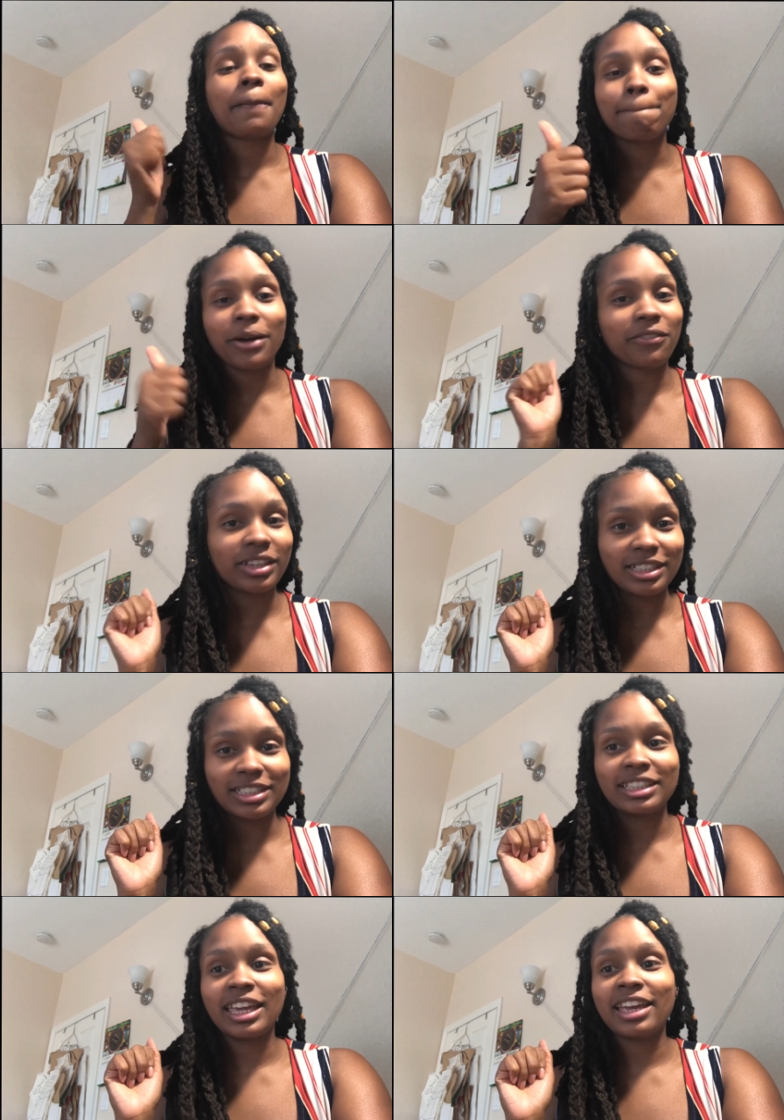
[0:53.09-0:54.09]
Perfect,
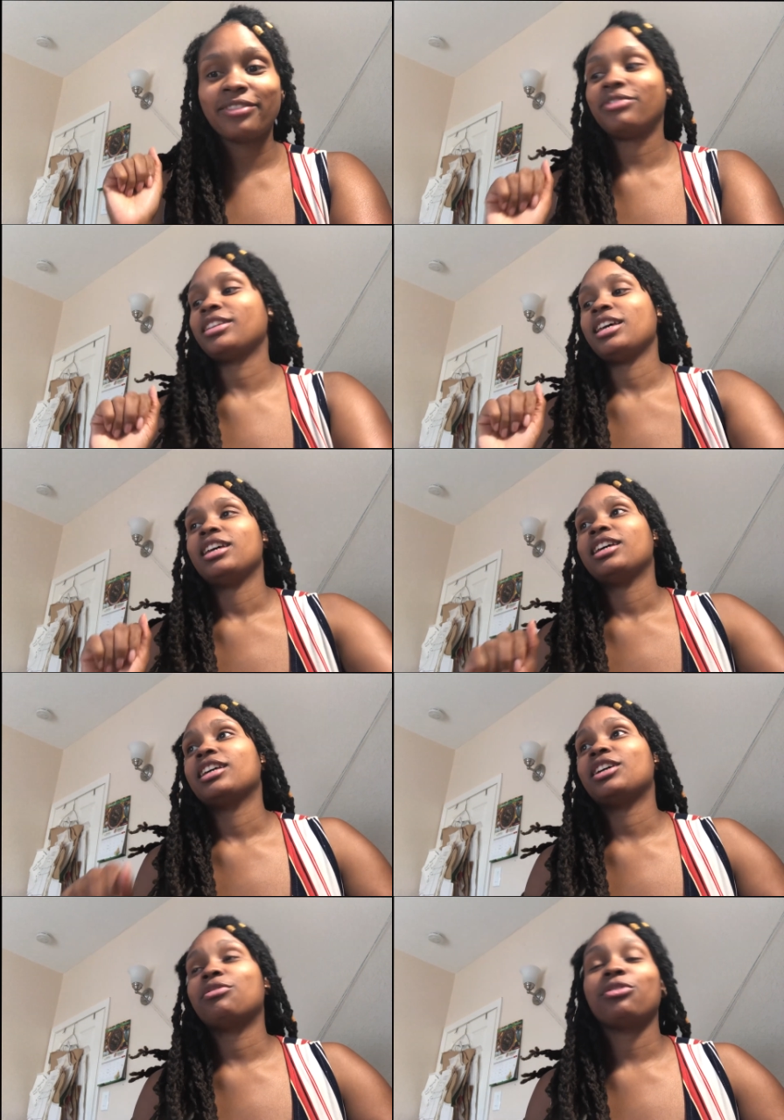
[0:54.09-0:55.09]
okay?
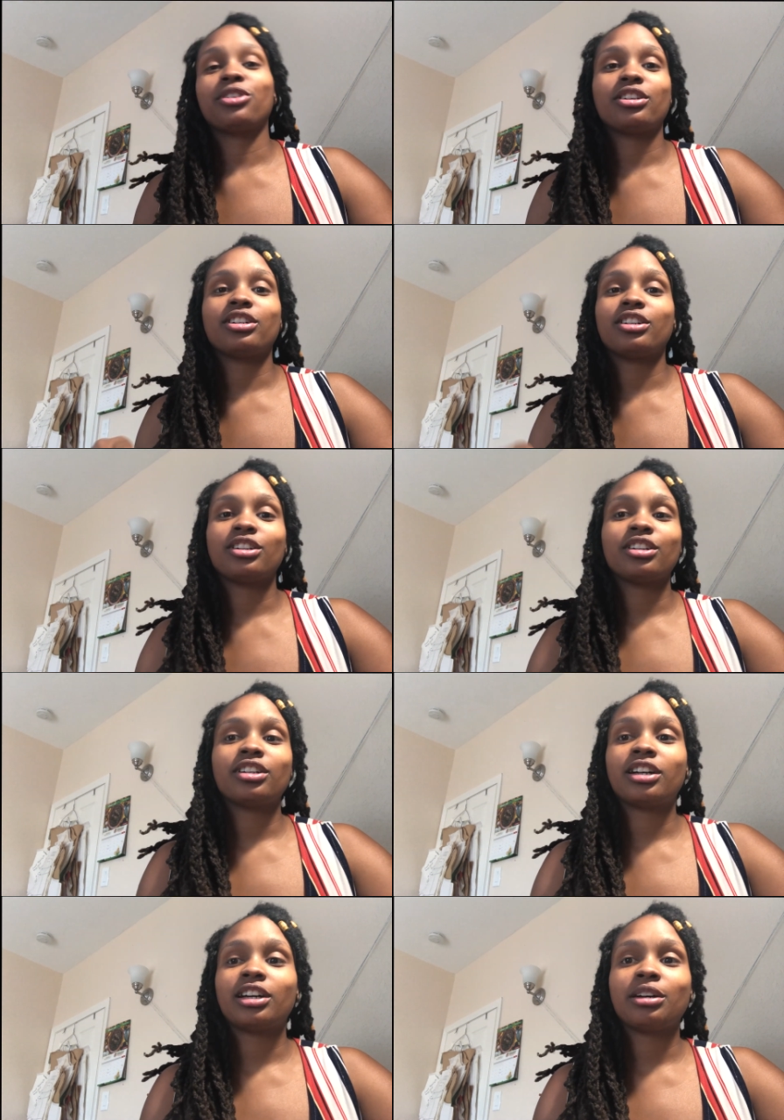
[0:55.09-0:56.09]
Good
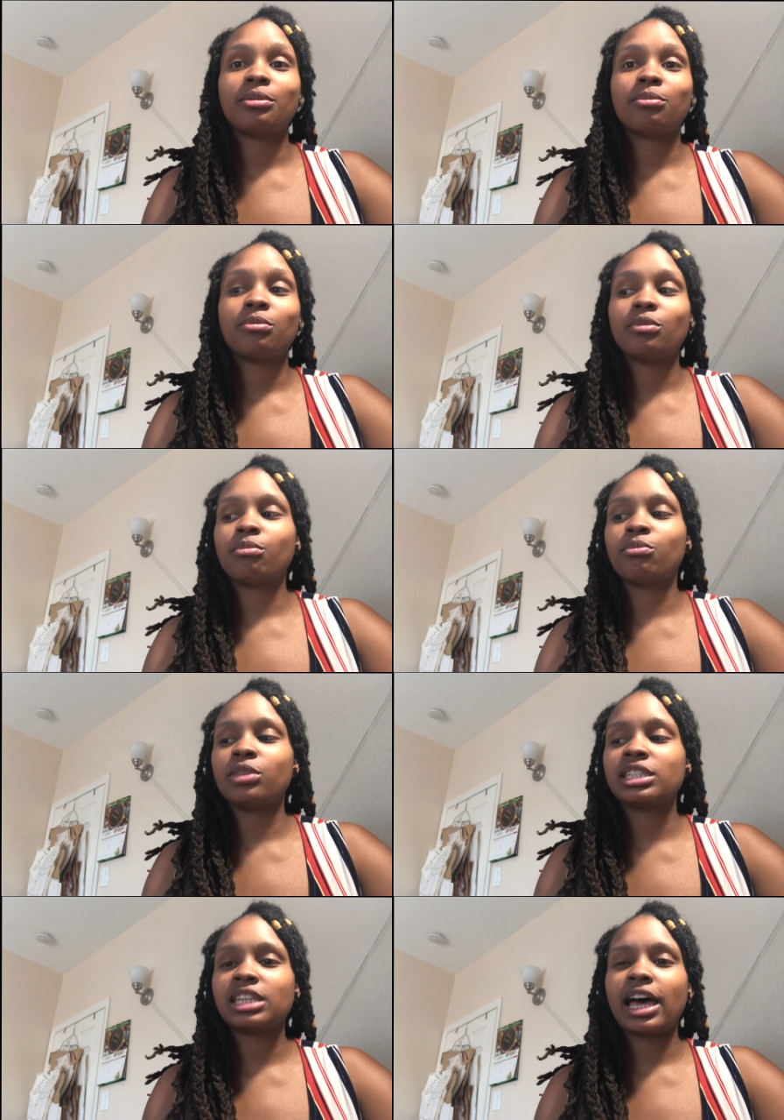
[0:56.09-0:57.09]
for,
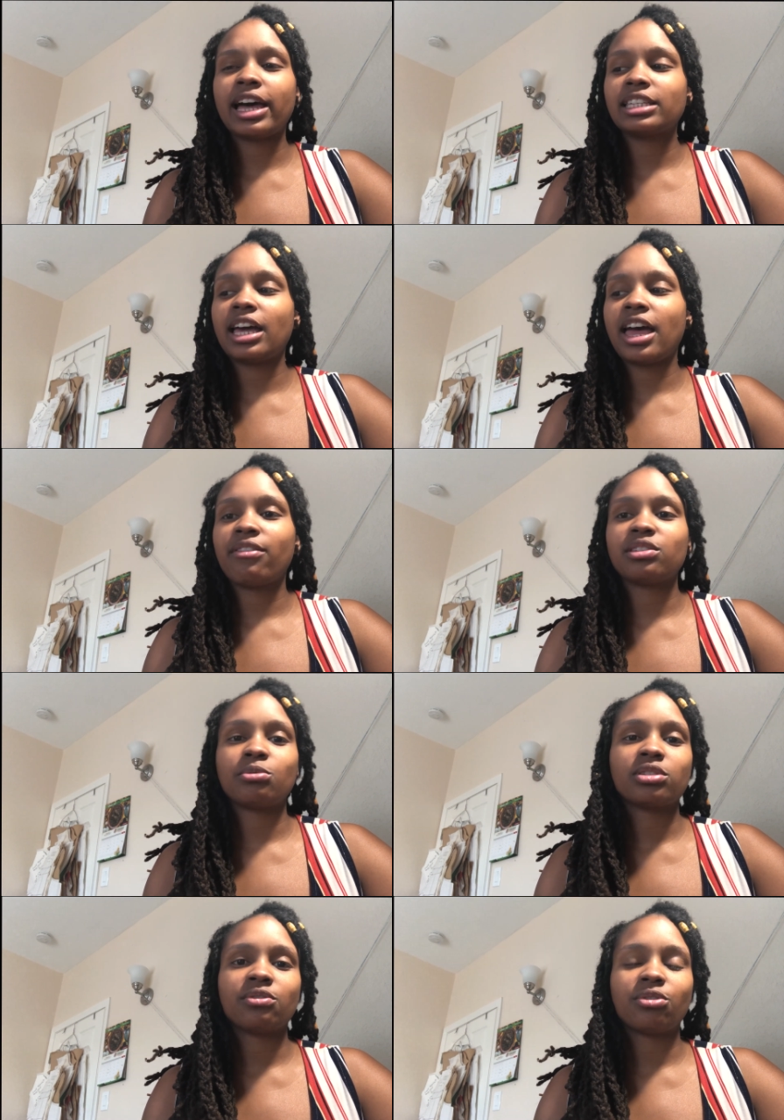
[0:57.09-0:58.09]
the size I have is
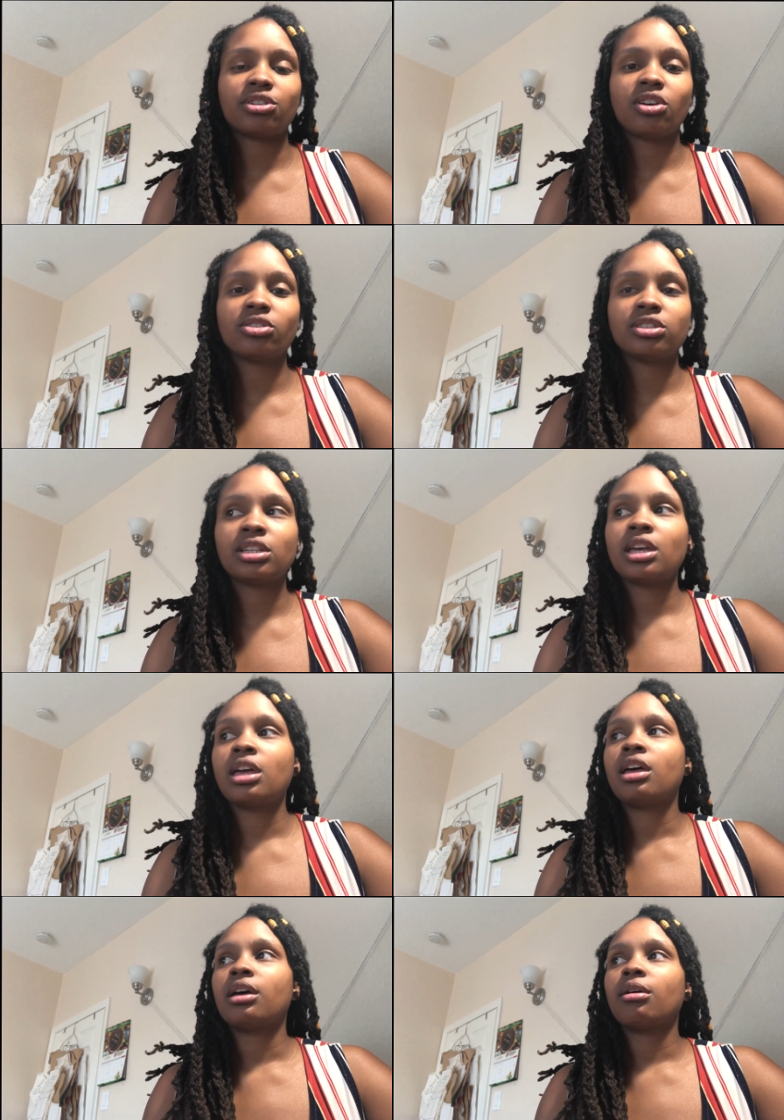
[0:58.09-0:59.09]
mostly for adults.
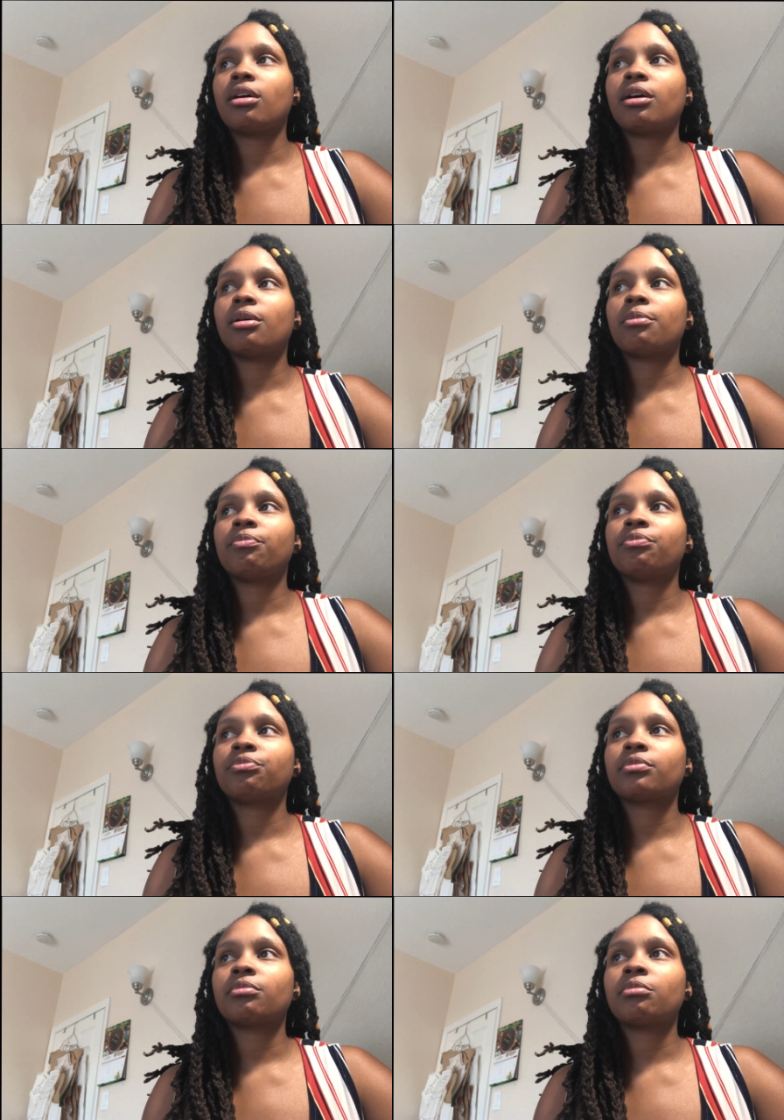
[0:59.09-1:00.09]

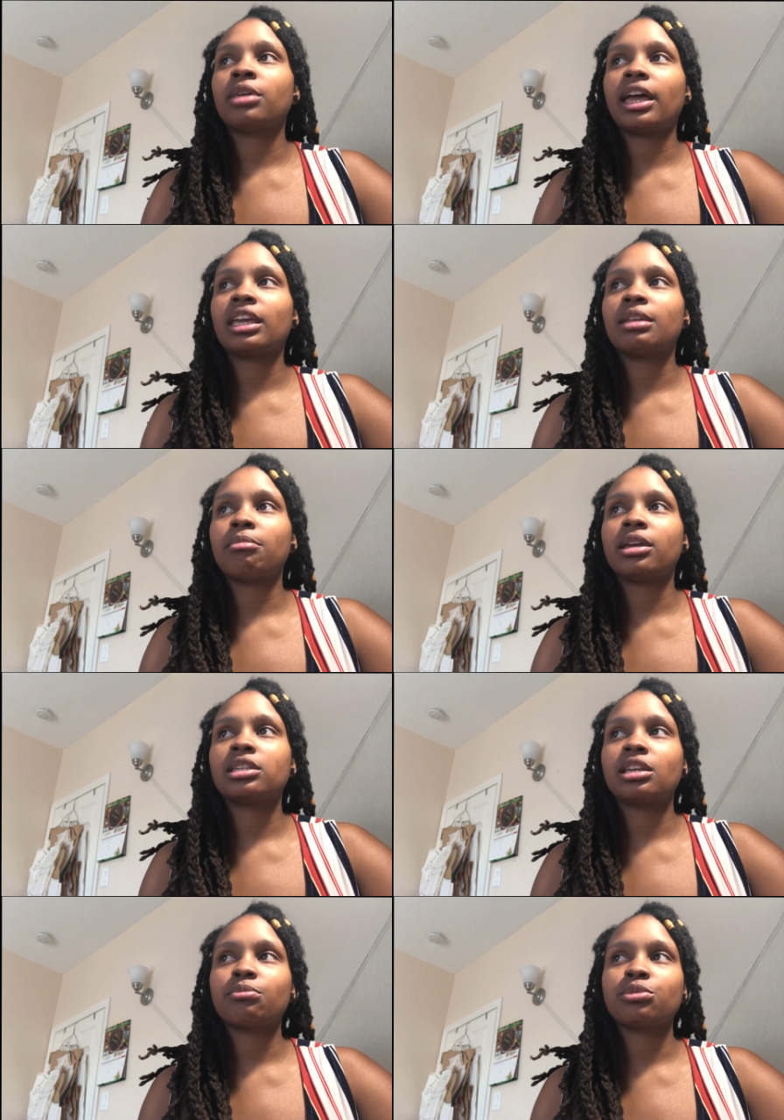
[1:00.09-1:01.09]
But I can make
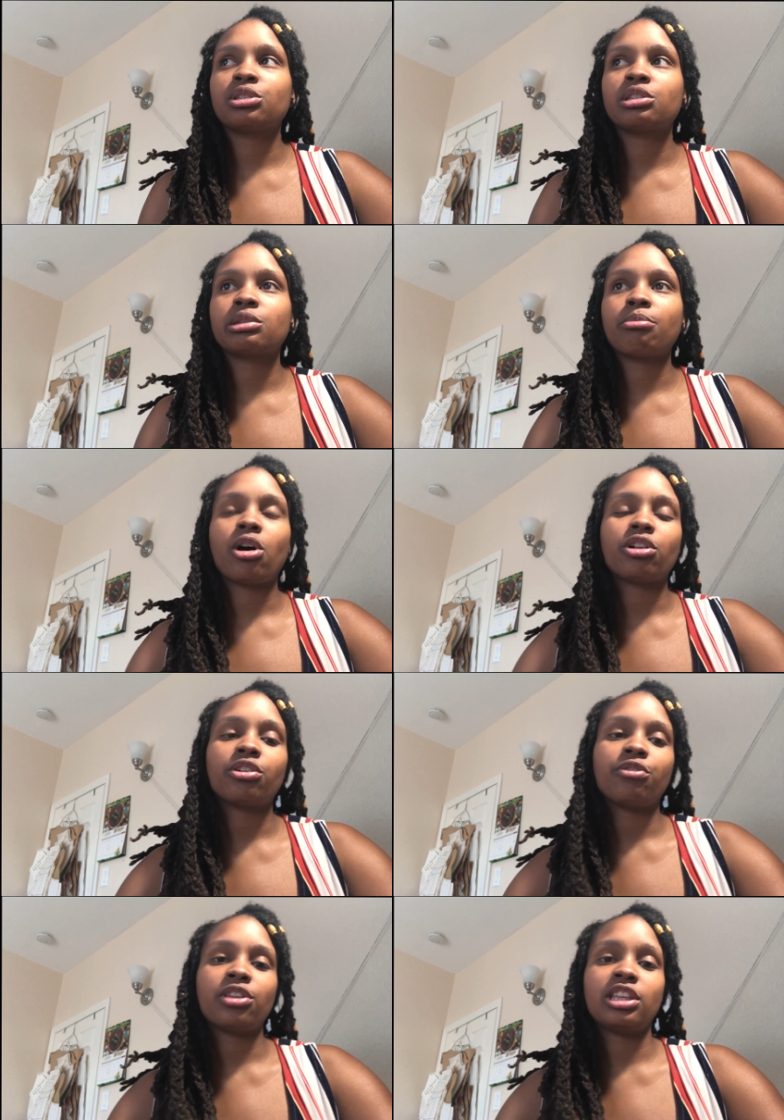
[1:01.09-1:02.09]
some smaller
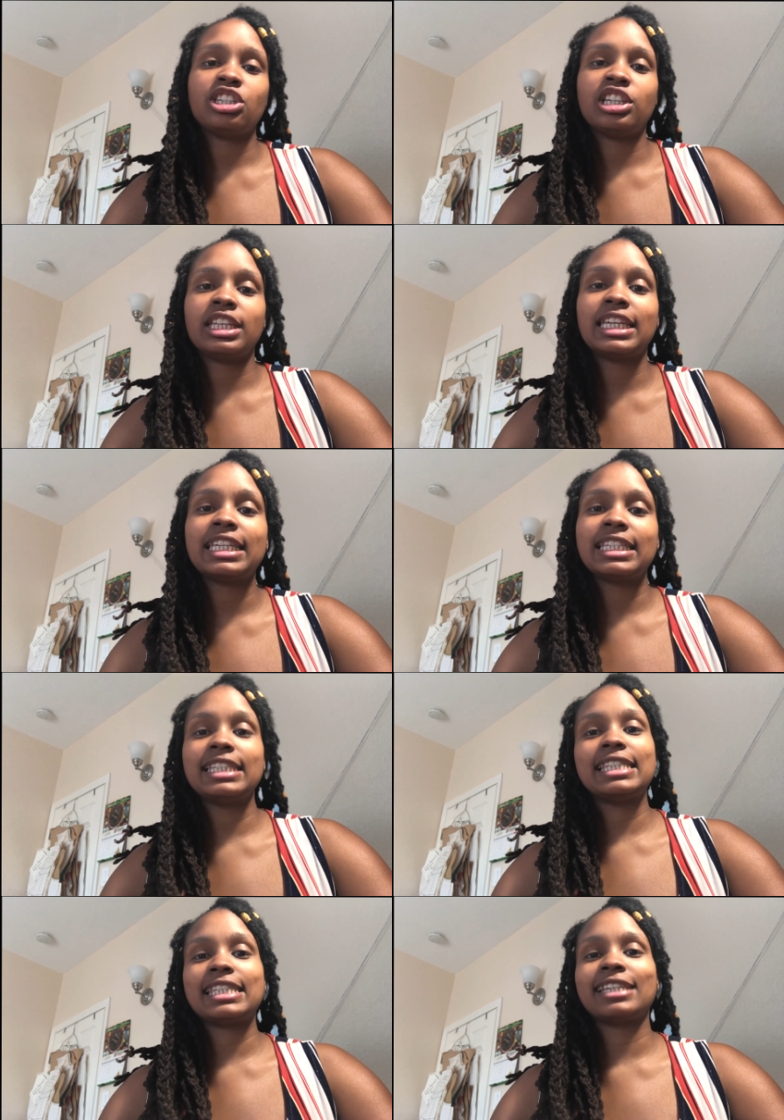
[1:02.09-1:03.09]
for the
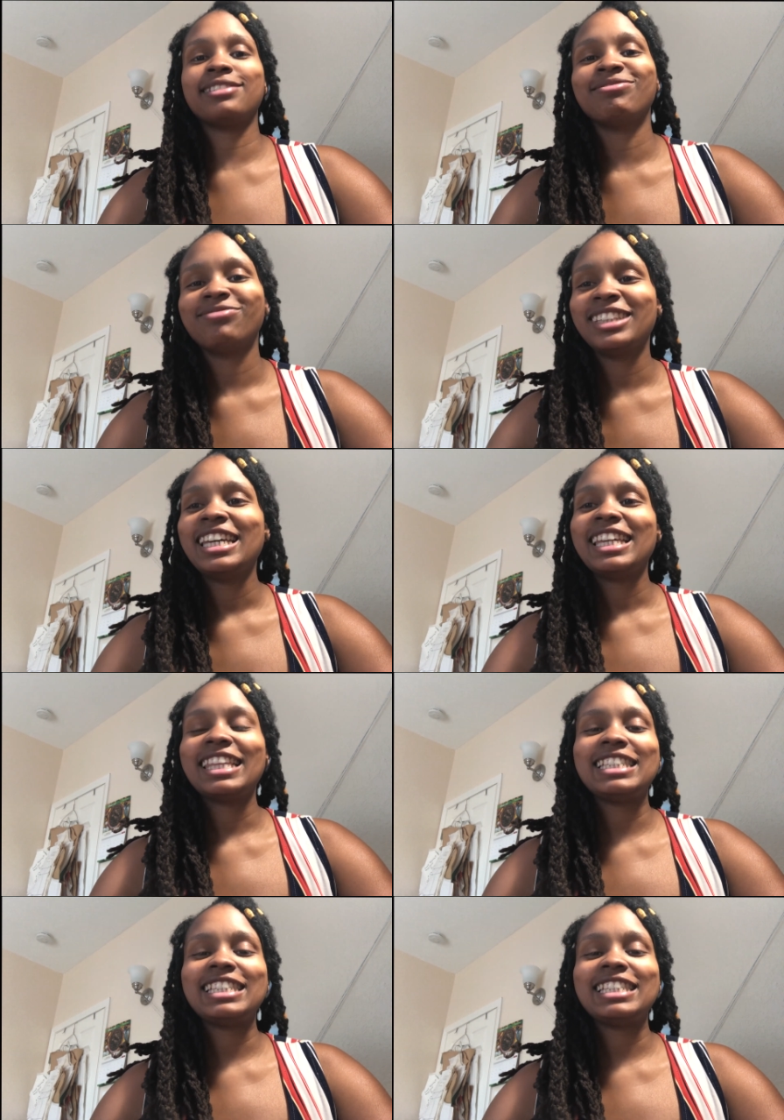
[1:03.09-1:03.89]
chilligans, the